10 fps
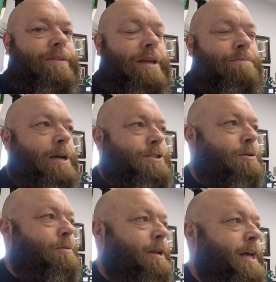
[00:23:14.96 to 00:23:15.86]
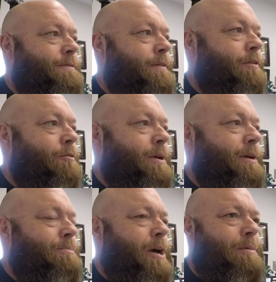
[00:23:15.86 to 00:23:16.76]
I'm not sure when the next video will
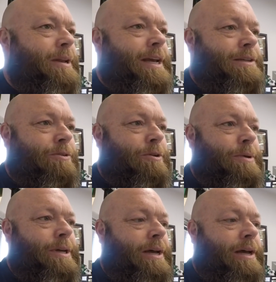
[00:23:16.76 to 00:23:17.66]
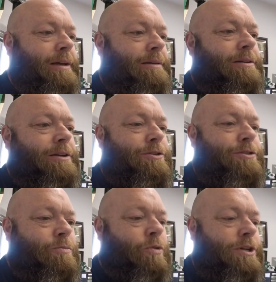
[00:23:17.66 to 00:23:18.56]
be. Probably the next one will be uh, a
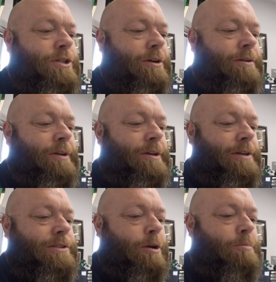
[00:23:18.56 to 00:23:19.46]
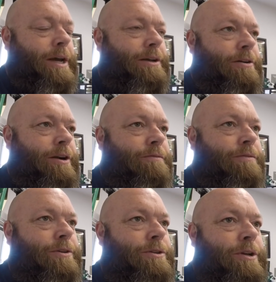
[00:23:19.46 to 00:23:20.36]
Tuesday morning show. So everybody turn in,
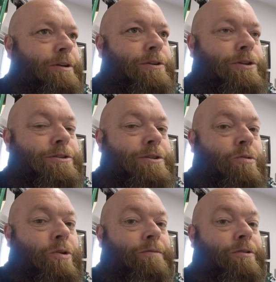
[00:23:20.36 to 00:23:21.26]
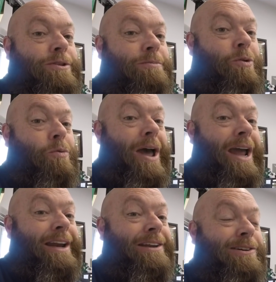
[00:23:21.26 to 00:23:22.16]
tune in for Tuesday morning for some more
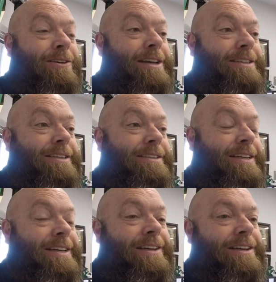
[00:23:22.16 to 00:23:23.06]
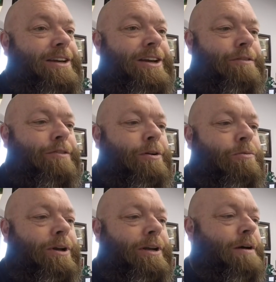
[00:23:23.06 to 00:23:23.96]
wackiness, craziness. You never know
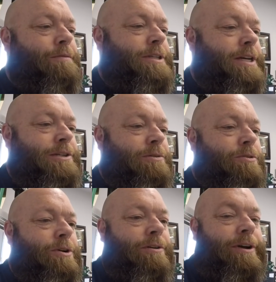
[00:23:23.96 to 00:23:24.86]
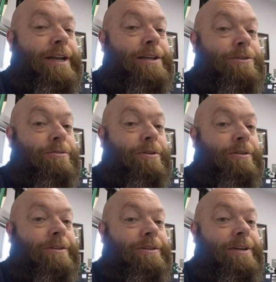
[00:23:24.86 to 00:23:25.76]
what conversation we're going to get into
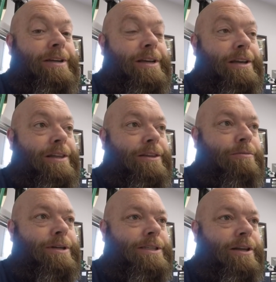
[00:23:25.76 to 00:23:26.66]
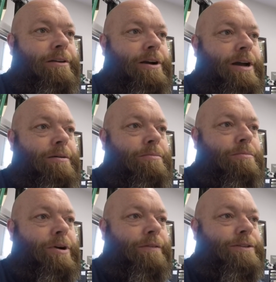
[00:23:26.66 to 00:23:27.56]
on the reseller uh,
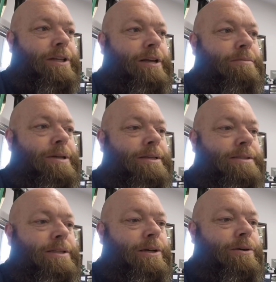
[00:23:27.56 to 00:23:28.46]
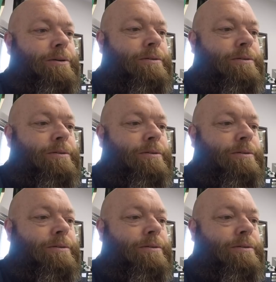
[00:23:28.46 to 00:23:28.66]
breakfast club. So